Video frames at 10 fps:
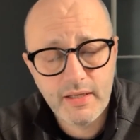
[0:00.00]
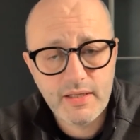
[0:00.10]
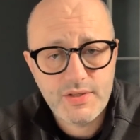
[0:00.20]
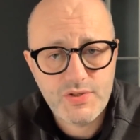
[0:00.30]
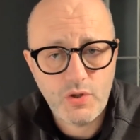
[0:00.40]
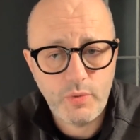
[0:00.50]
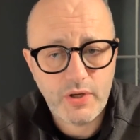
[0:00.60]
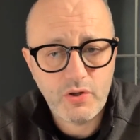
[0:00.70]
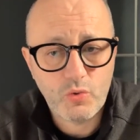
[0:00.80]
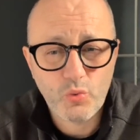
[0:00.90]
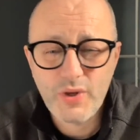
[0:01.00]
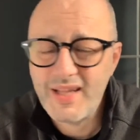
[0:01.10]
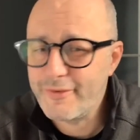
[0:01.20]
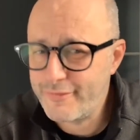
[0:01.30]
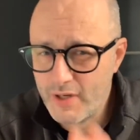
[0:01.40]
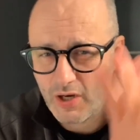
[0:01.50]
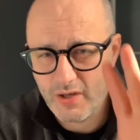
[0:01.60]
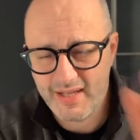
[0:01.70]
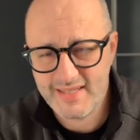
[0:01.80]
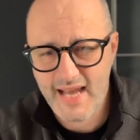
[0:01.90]
so we could really figure out
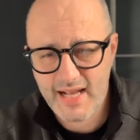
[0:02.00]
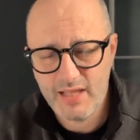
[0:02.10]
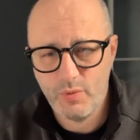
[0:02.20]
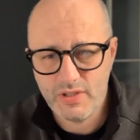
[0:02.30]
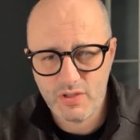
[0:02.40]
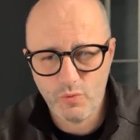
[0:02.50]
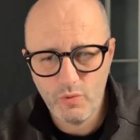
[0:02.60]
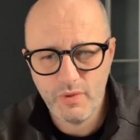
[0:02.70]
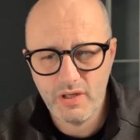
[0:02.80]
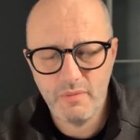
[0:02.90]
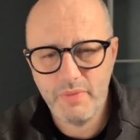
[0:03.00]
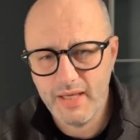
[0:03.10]
exactly what's the room going to be,